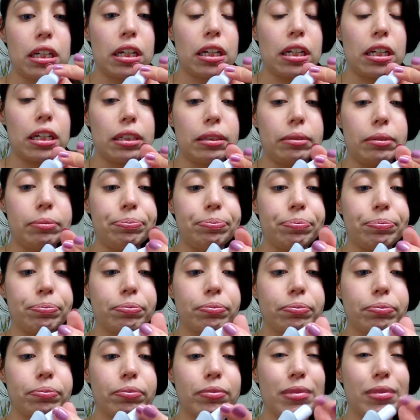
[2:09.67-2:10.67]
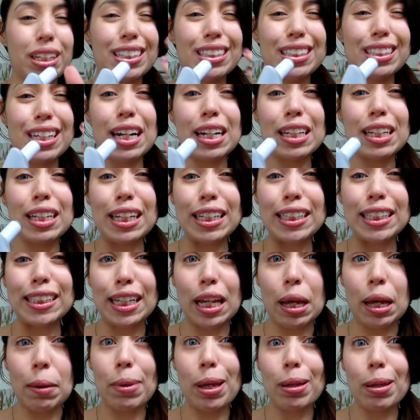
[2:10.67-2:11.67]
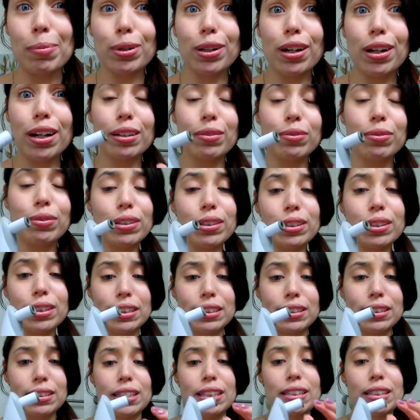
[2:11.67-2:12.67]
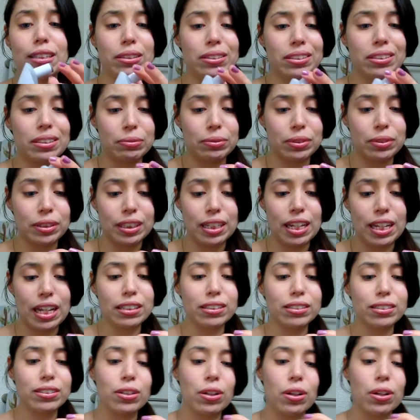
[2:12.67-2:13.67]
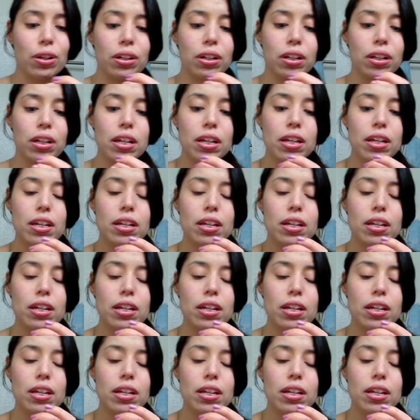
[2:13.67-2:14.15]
It's kind of like a sandpaper kind of feel, and it doesn't really last long.